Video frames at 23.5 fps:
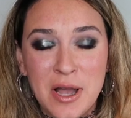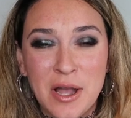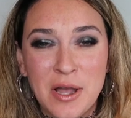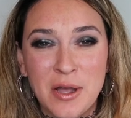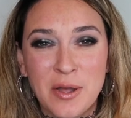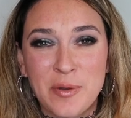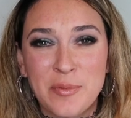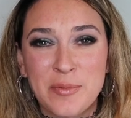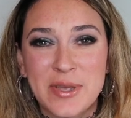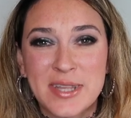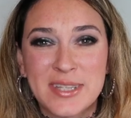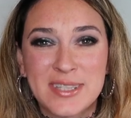
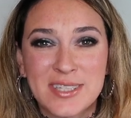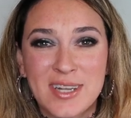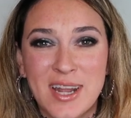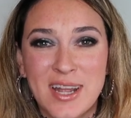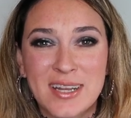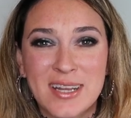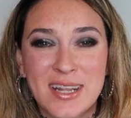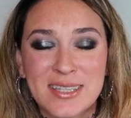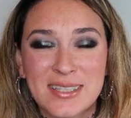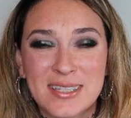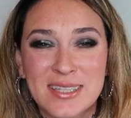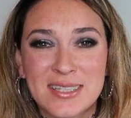Um, it's
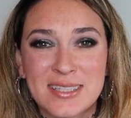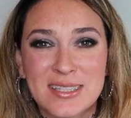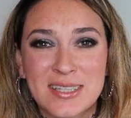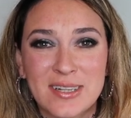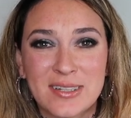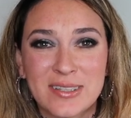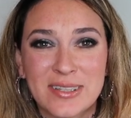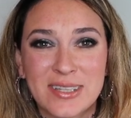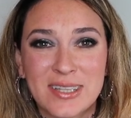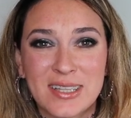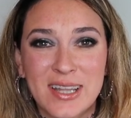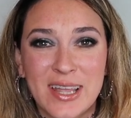not
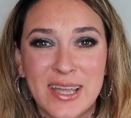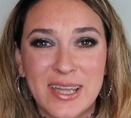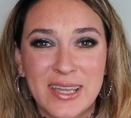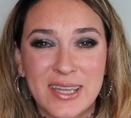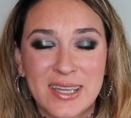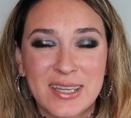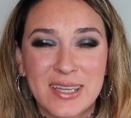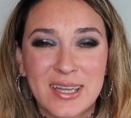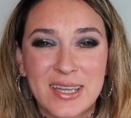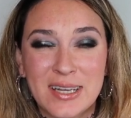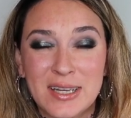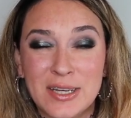necessarily
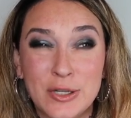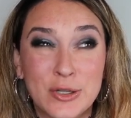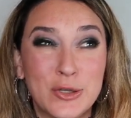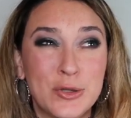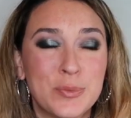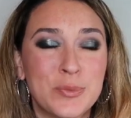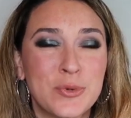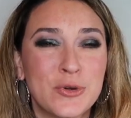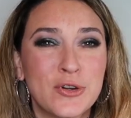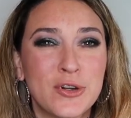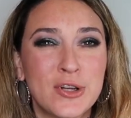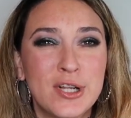like
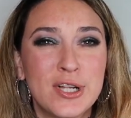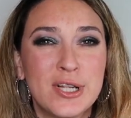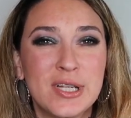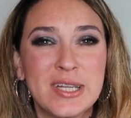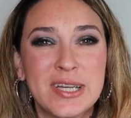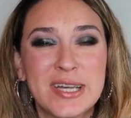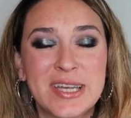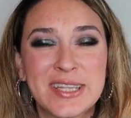numeral,